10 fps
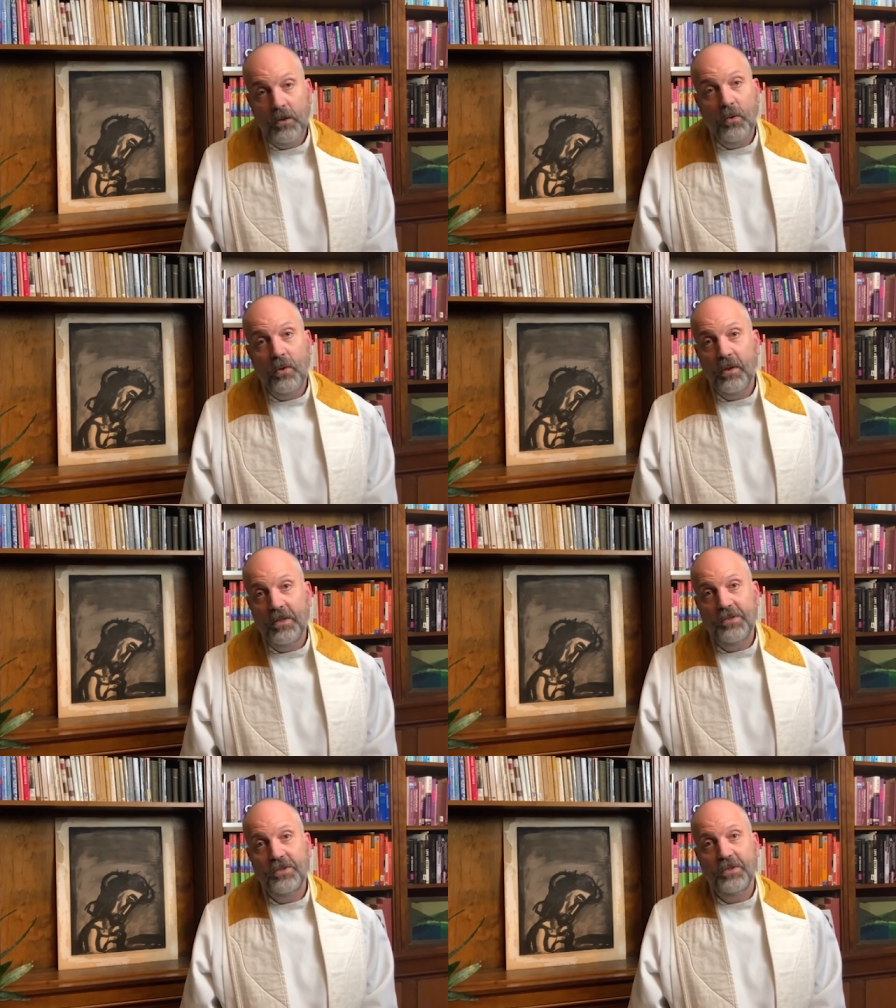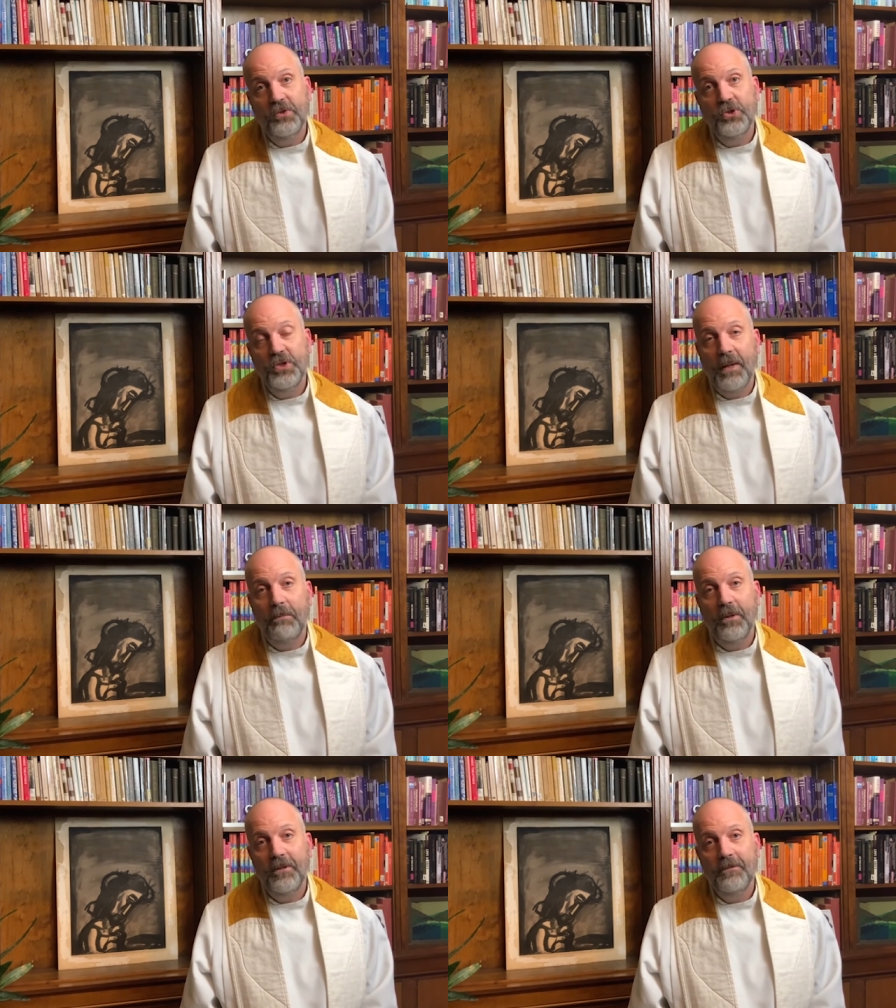Lord is your
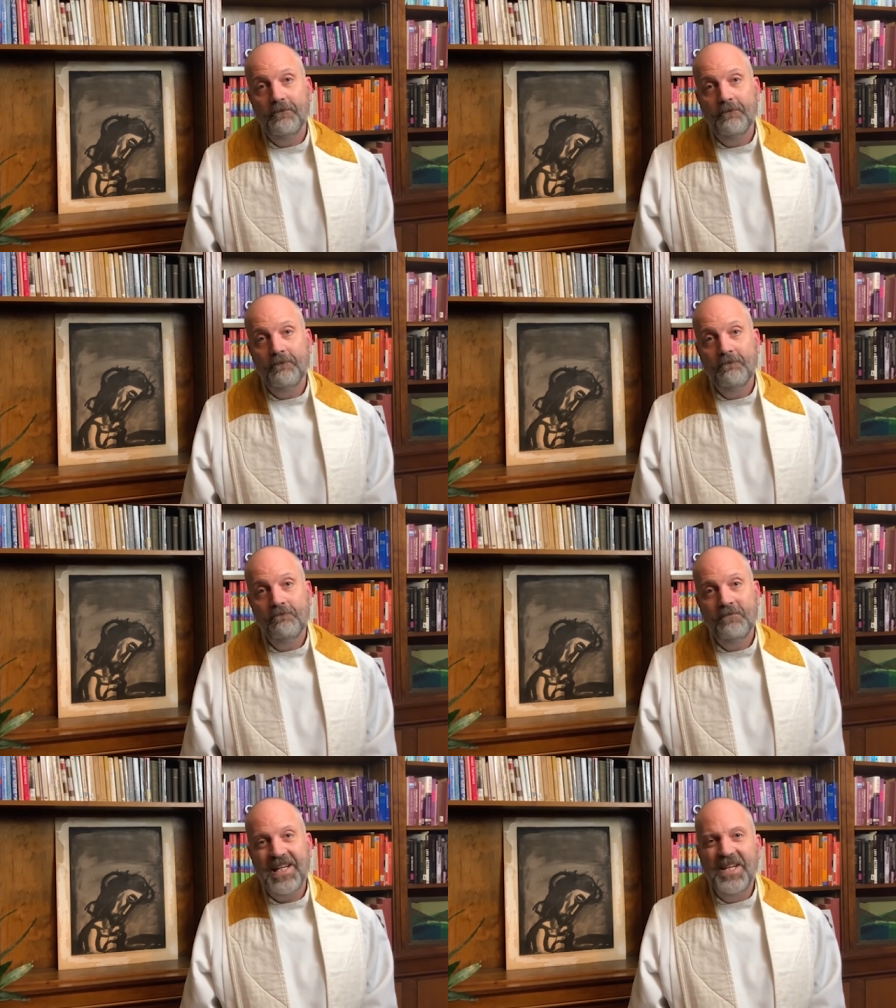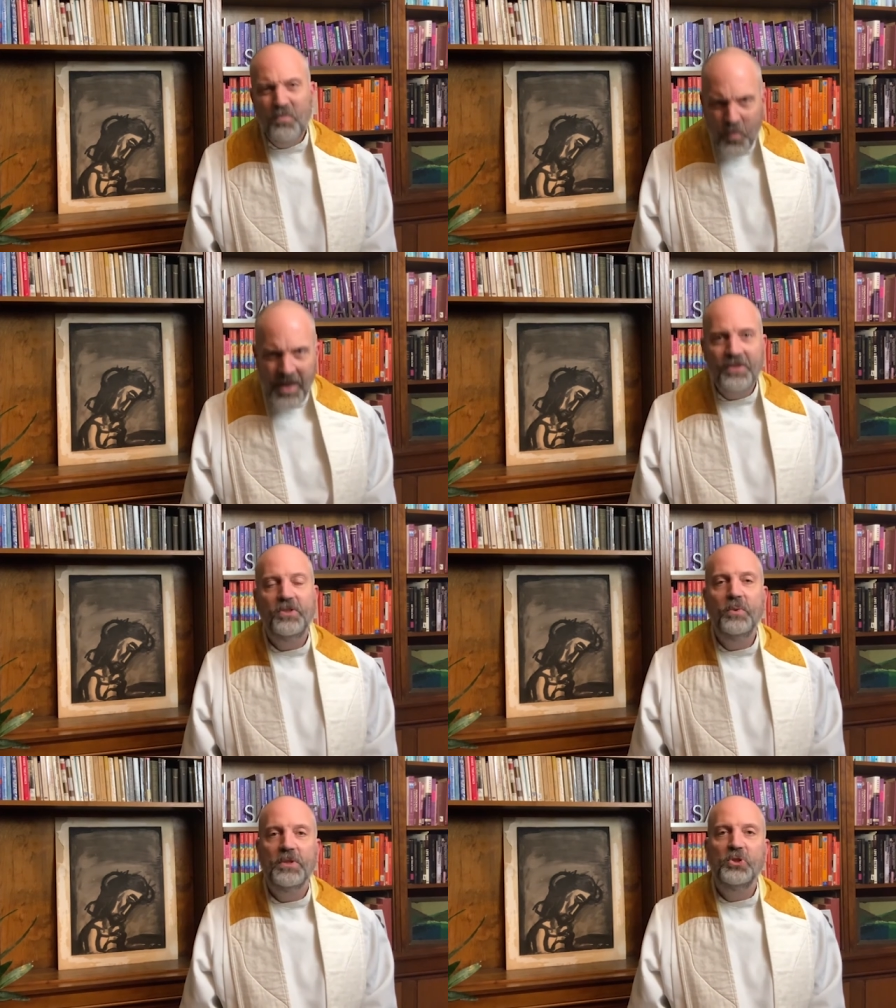shepherd, and he
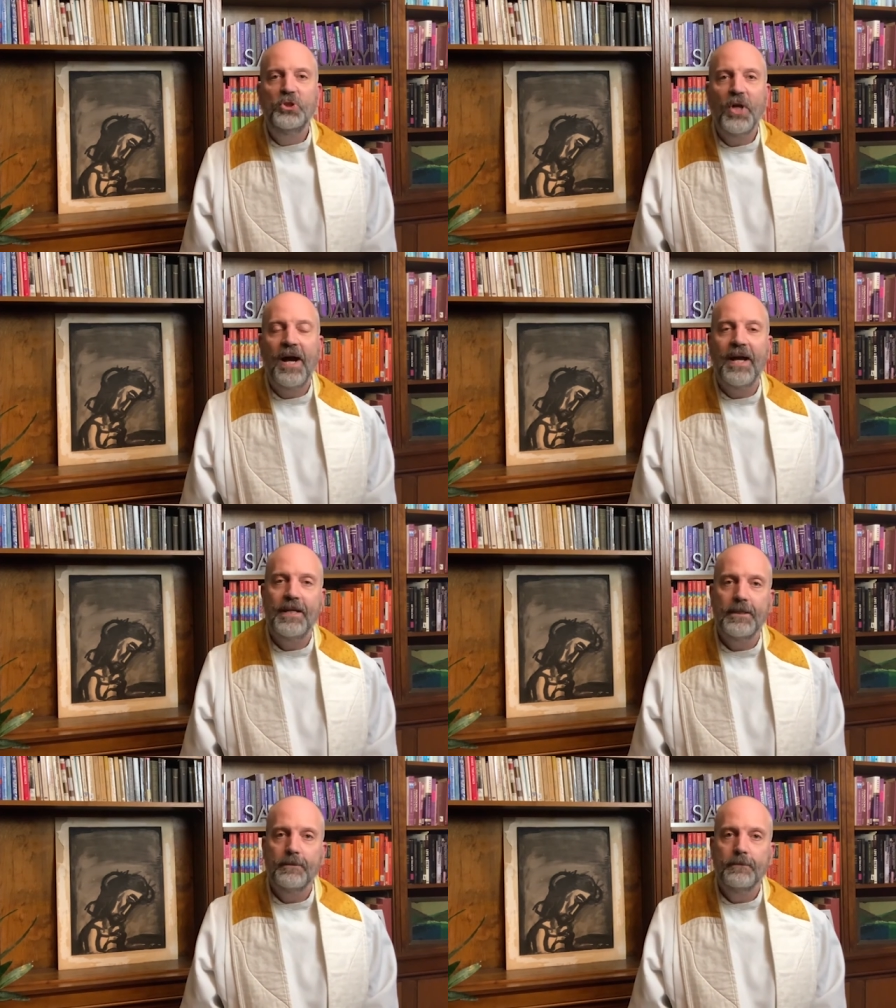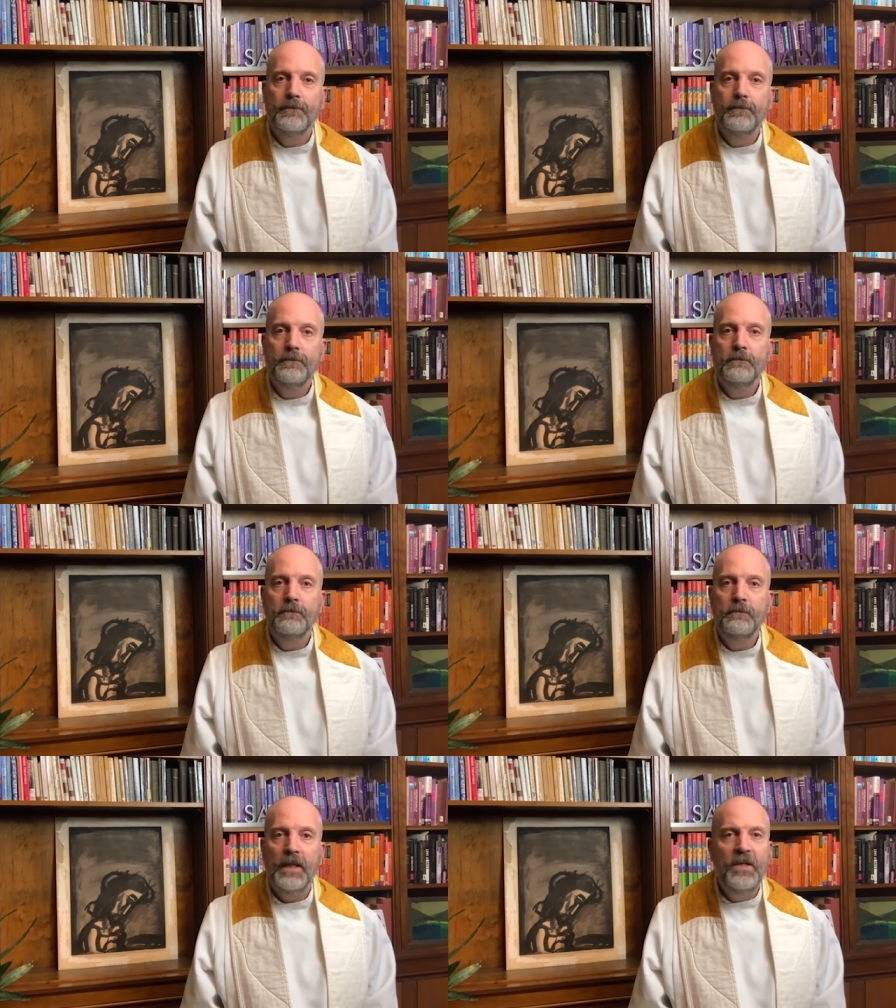wants you to shine,
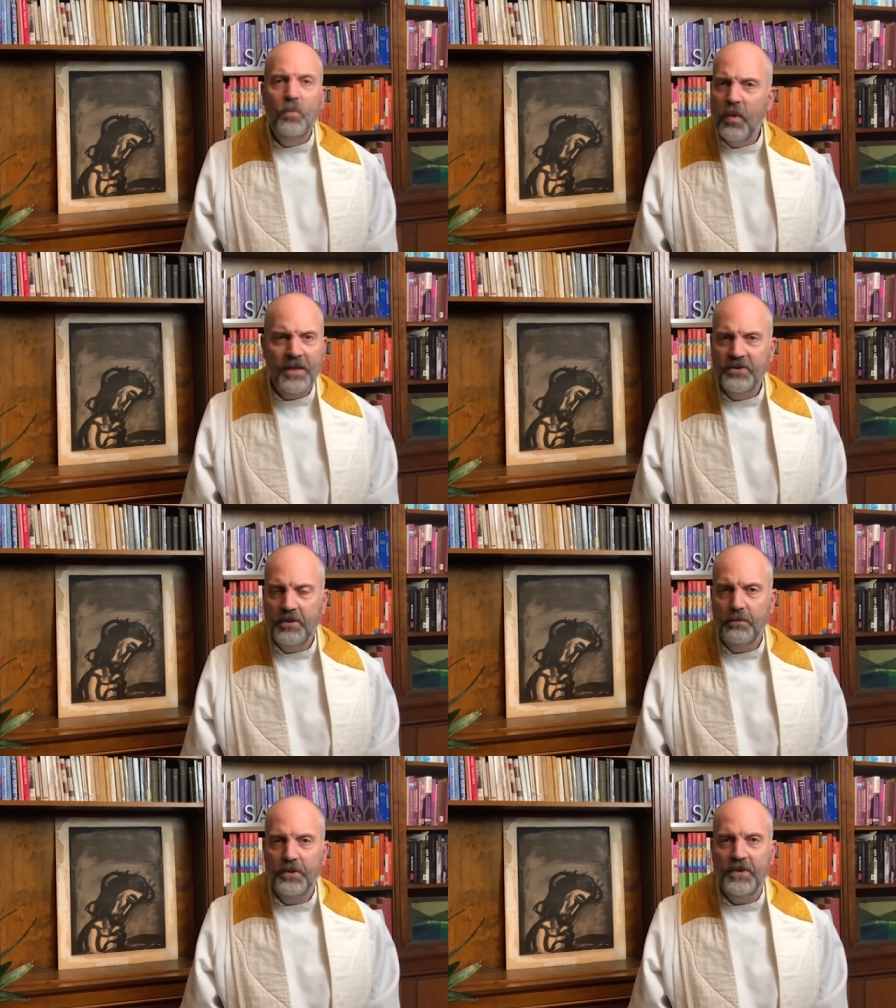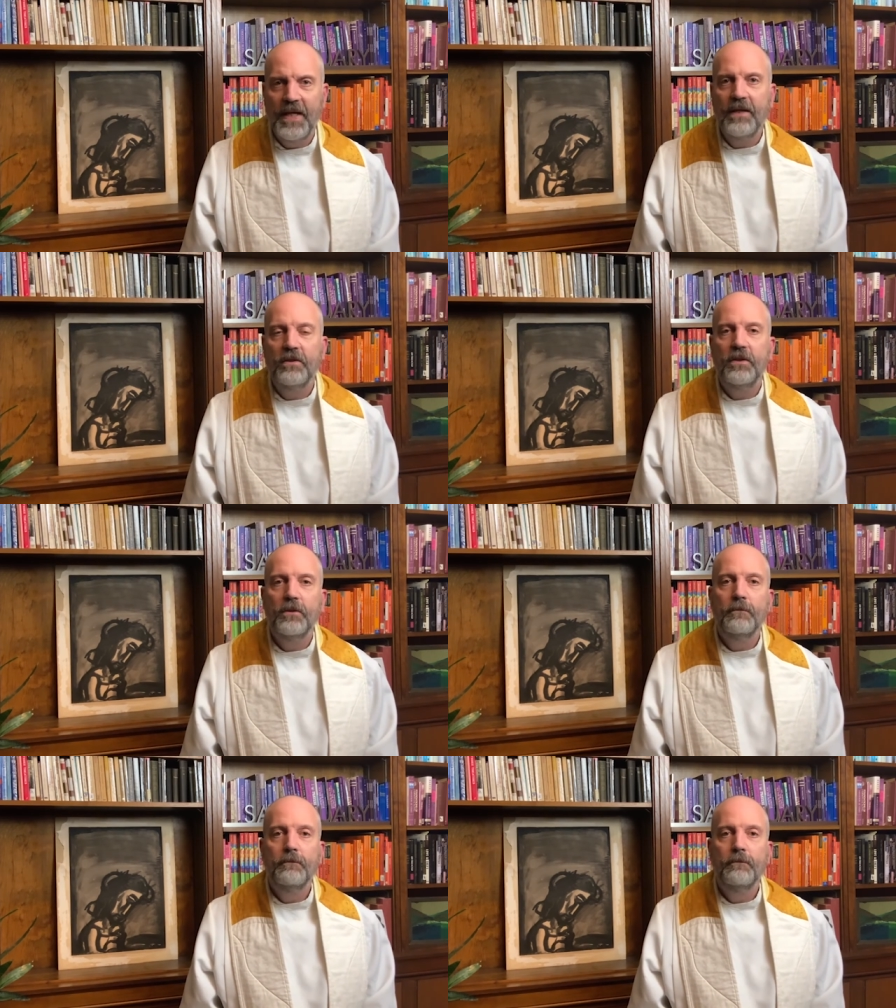and he wants to protect you.